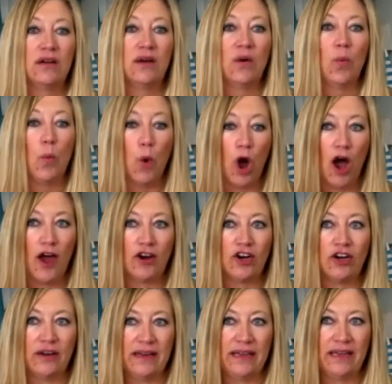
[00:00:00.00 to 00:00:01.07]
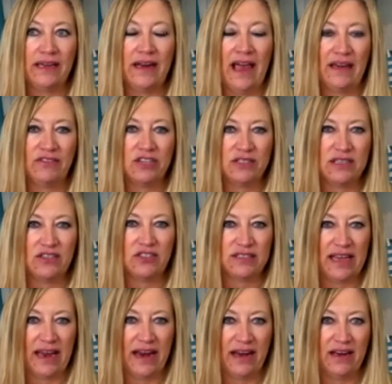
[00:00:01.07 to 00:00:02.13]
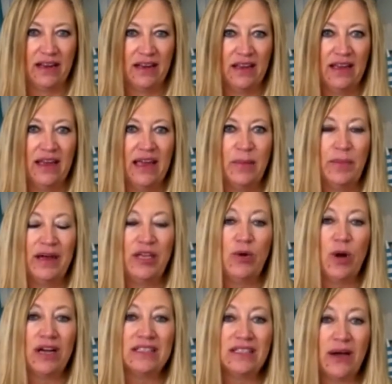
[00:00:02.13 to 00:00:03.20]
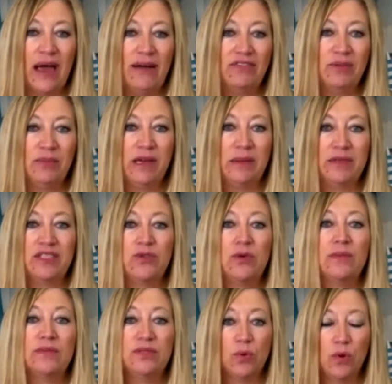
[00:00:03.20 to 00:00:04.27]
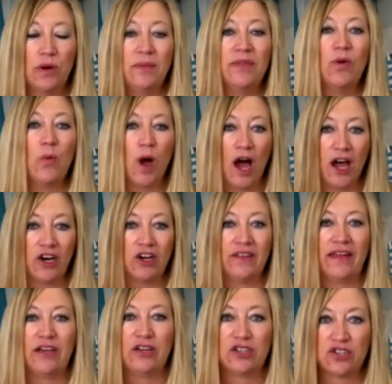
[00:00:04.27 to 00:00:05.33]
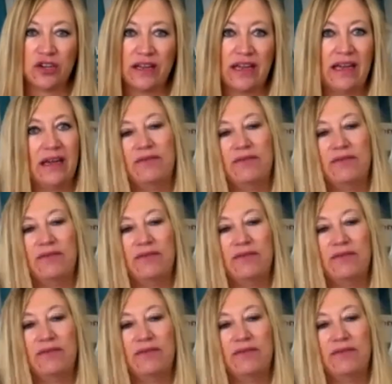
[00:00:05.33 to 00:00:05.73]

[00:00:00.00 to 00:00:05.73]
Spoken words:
water in every single day, but you also have to be able to absorb the water that you're drinking.